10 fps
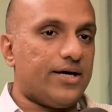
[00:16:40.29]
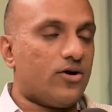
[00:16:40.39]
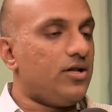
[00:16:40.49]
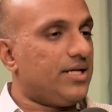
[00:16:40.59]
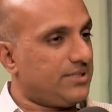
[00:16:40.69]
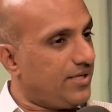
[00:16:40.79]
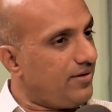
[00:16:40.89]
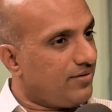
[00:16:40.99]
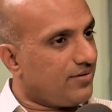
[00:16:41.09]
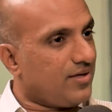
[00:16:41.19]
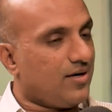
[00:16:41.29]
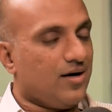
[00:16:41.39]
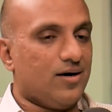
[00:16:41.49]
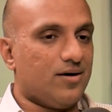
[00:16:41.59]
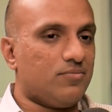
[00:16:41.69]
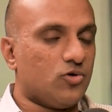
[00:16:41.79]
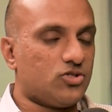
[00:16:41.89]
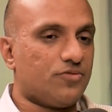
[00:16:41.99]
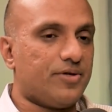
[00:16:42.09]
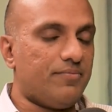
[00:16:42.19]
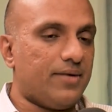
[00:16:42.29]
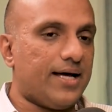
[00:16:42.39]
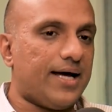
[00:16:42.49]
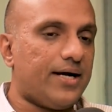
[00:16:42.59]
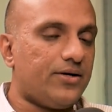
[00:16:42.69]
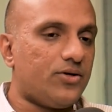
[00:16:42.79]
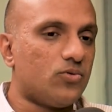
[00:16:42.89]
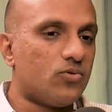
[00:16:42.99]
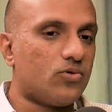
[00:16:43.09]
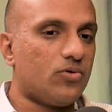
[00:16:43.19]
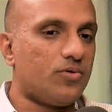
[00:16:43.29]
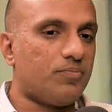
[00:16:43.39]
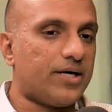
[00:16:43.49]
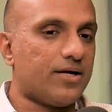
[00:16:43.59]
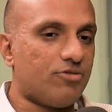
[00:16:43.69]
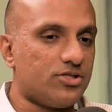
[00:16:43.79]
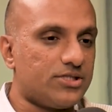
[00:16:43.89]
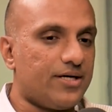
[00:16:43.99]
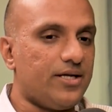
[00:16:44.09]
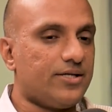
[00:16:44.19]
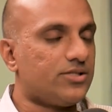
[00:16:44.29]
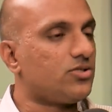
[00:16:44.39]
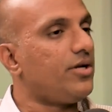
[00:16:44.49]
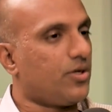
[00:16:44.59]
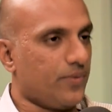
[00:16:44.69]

they're all listed, most of them, and you could, but unfortunately there is no